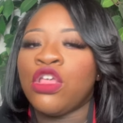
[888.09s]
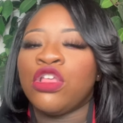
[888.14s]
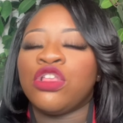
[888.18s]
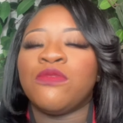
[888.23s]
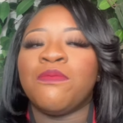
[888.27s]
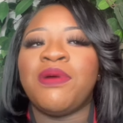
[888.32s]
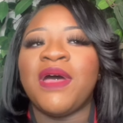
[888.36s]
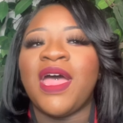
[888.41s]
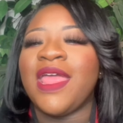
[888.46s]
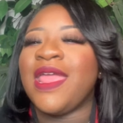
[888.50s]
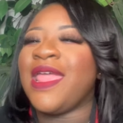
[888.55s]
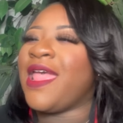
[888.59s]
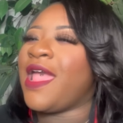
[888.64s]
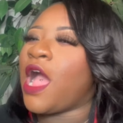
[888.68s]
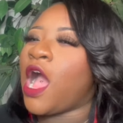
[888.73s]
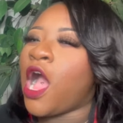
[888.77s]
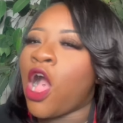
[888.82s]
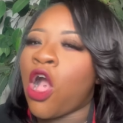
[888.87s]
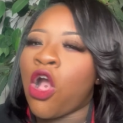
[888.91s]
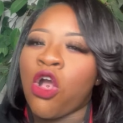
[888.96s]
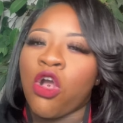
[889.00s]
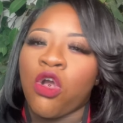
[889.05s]
But it
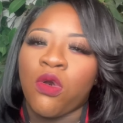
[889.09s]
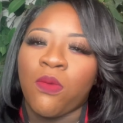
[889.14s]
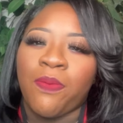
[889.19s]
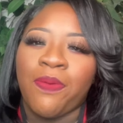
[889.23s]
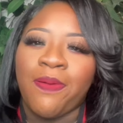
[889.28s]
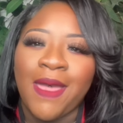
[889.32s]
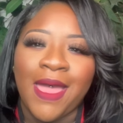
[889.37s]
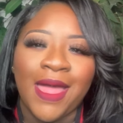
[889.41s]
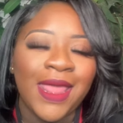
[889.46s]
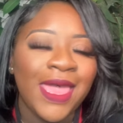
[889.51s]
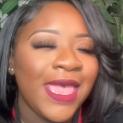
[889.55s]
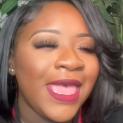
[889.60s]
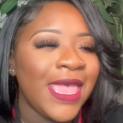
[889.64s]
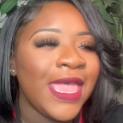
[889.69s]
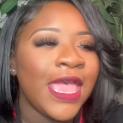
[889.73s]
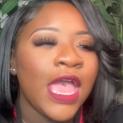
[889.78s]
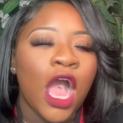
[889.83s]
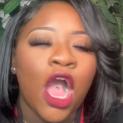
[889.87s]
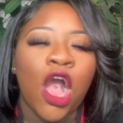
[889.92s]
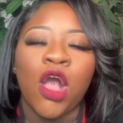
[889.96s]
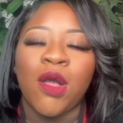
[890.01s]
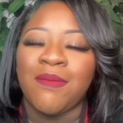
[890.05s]

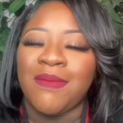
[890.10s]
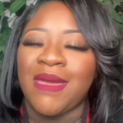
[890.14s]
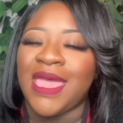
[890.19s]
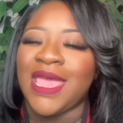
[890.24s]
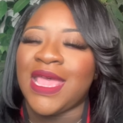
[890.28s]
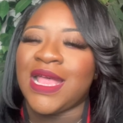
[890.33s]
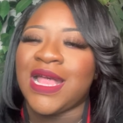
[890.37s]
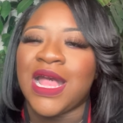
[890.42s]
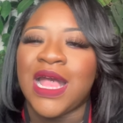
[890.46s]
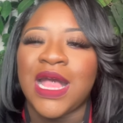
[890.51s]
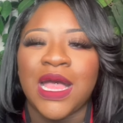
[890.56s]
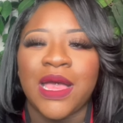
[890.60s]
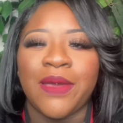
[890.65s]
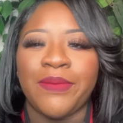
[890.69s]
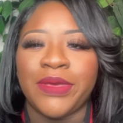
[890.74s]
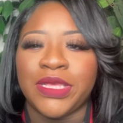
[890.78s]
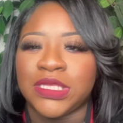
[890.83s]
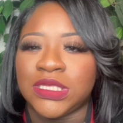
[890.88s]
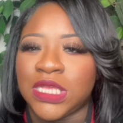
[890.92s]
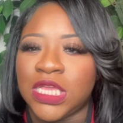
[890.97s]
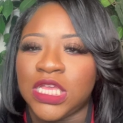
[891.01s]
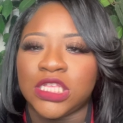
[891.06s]
all made
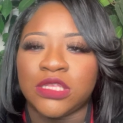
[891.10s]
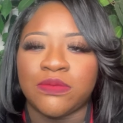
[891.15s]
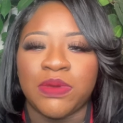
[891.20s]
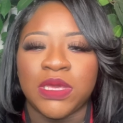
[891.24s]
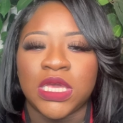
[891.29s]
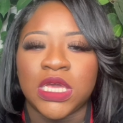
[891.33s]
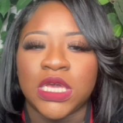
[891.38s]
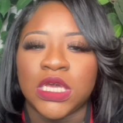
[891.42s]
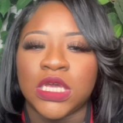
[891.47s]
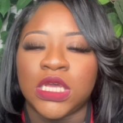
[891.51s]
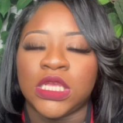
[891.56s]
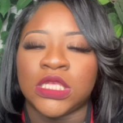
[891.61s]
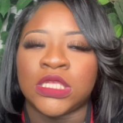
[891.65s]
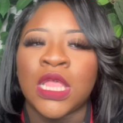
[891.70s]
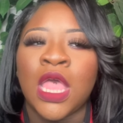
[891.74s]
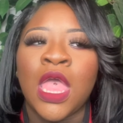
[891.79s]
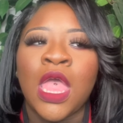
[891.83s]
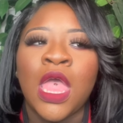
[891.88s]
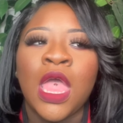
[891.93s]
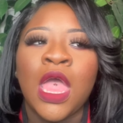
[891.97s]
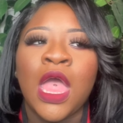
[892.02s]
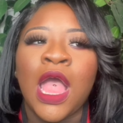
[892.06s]
common sense, because
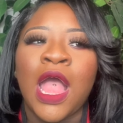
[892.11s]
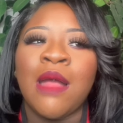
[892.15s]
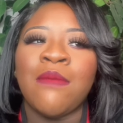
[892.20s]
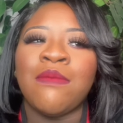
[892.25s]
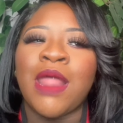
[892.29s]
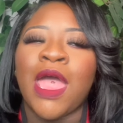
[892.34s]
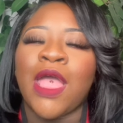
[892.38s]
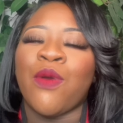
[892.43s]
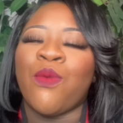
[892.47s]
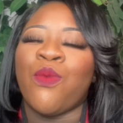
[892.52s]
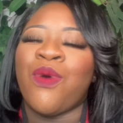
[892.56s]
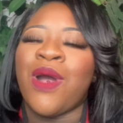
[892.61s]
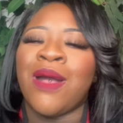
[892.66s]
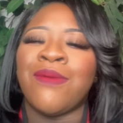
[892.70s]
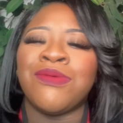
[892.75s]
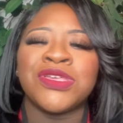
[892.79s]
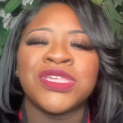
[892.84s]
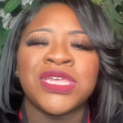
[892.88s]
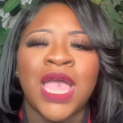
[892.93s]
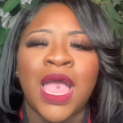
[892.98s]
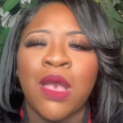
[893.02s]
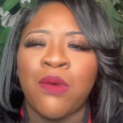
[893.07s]
I'm like, why
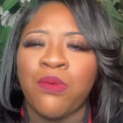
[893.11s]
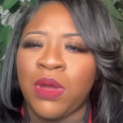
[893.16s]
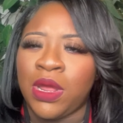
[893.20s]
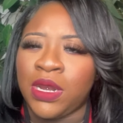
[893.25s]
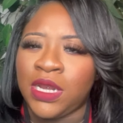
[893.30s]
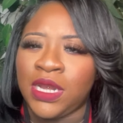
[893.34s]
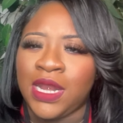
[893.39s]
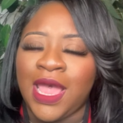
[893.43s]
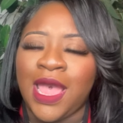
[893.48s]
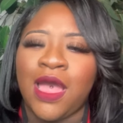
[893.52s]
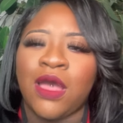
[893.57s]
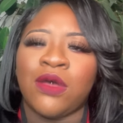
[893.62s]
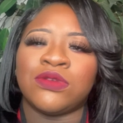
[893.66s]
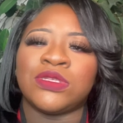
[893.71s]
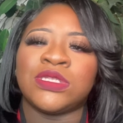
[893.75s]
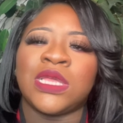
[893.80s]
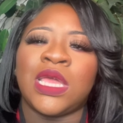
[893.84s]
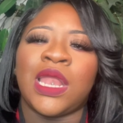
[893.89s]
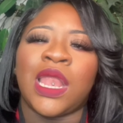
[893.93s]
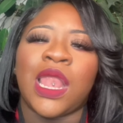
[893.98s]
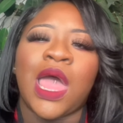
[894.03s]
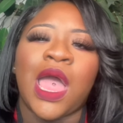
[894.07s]
would y'all run in the house
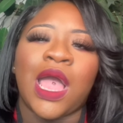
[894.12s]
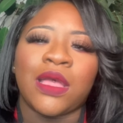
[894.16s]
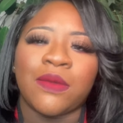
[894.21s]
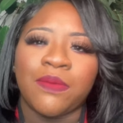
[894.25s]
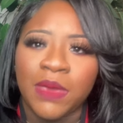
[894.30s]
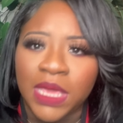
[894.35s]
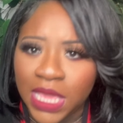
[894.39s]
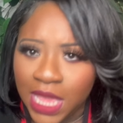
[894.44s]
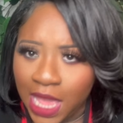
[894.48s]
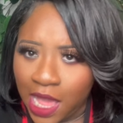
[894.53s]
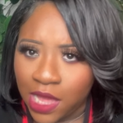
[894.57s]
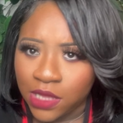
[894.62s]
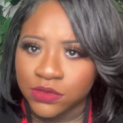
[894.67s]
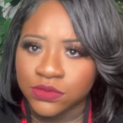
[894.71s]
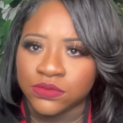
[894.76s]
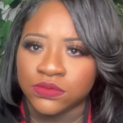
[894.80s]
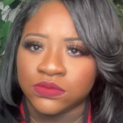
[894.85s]
and lock me out?